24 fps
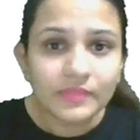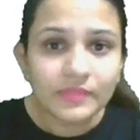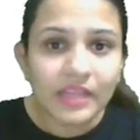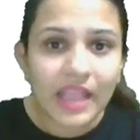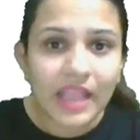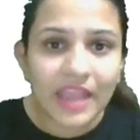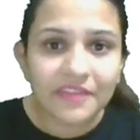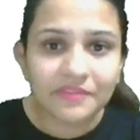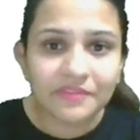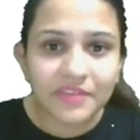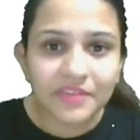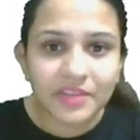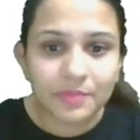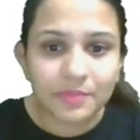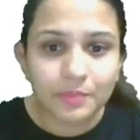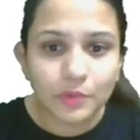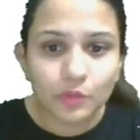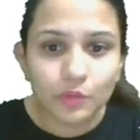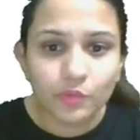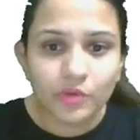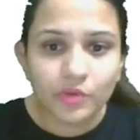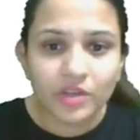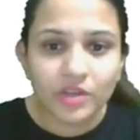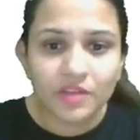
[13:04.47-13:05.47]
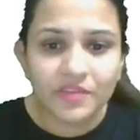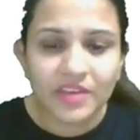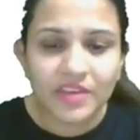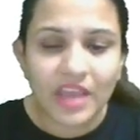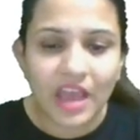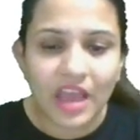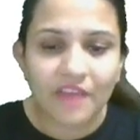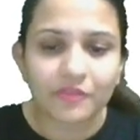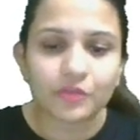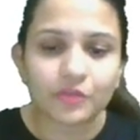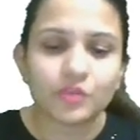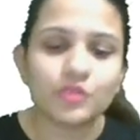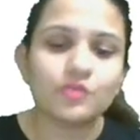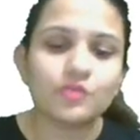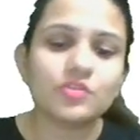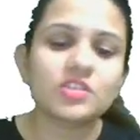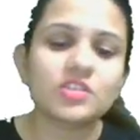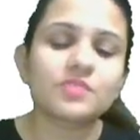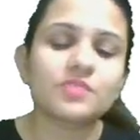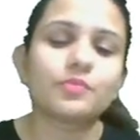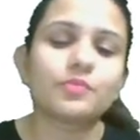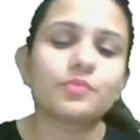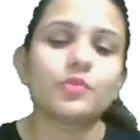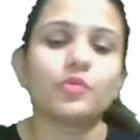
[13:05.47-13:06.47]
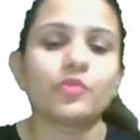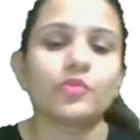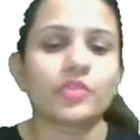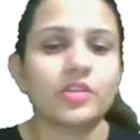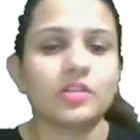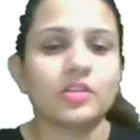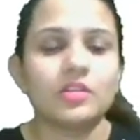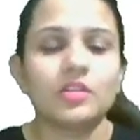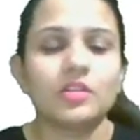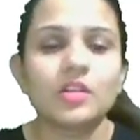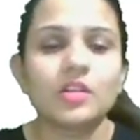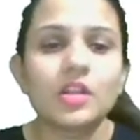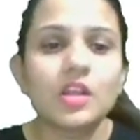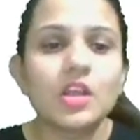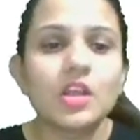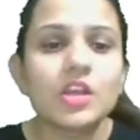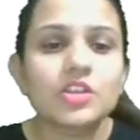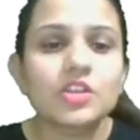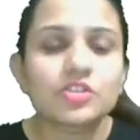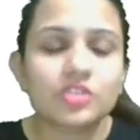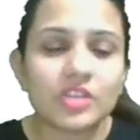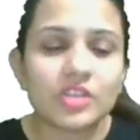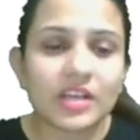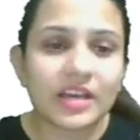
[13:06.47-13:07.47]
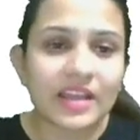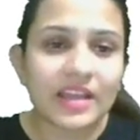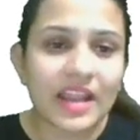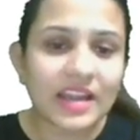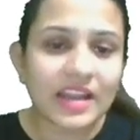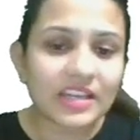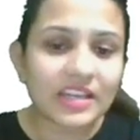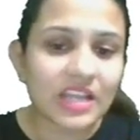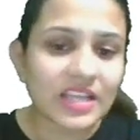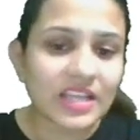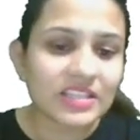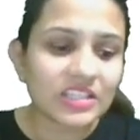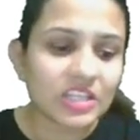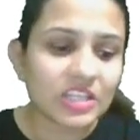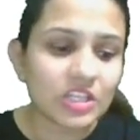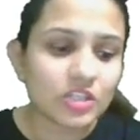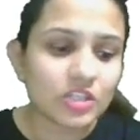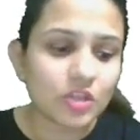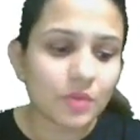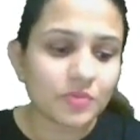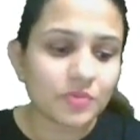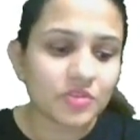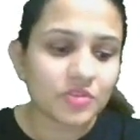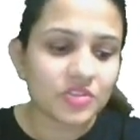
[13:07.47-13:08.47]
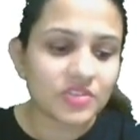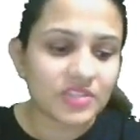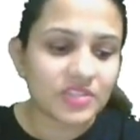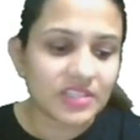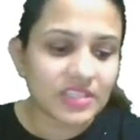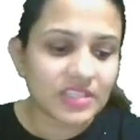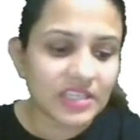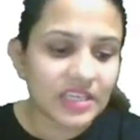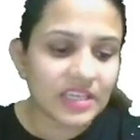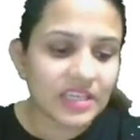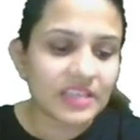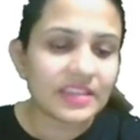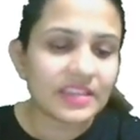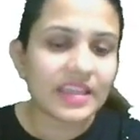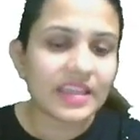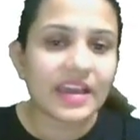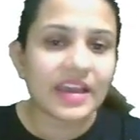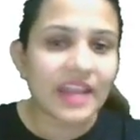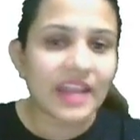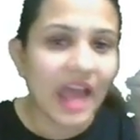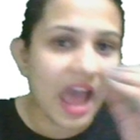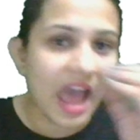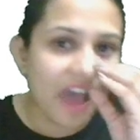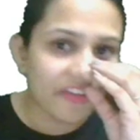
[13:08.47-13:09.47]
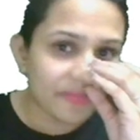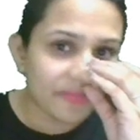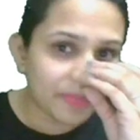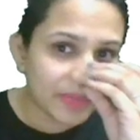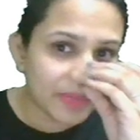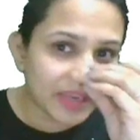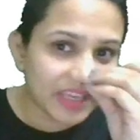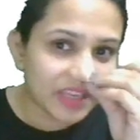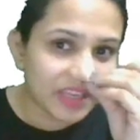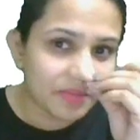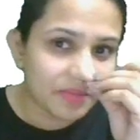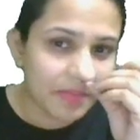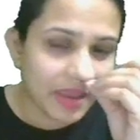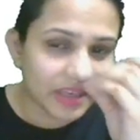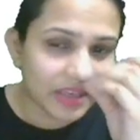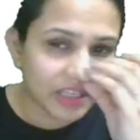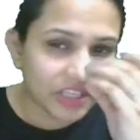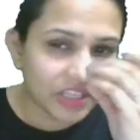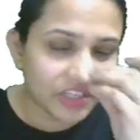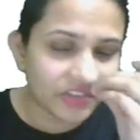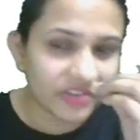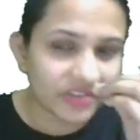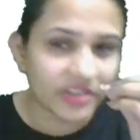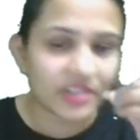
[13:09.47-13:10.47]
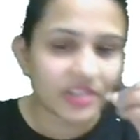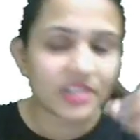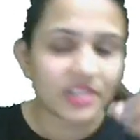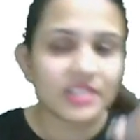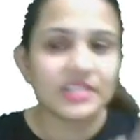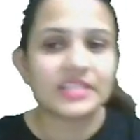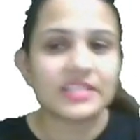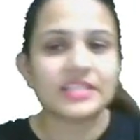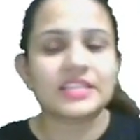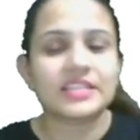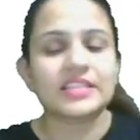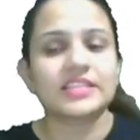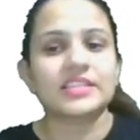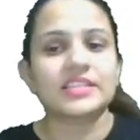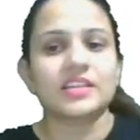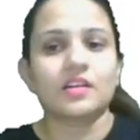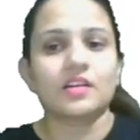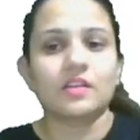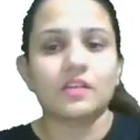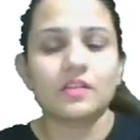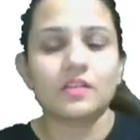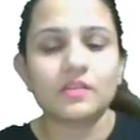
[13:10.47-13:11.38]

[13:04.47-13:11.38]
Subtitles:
And with plural, we have to use plural. So the correct answer is option C. There have been many hurricanes this year.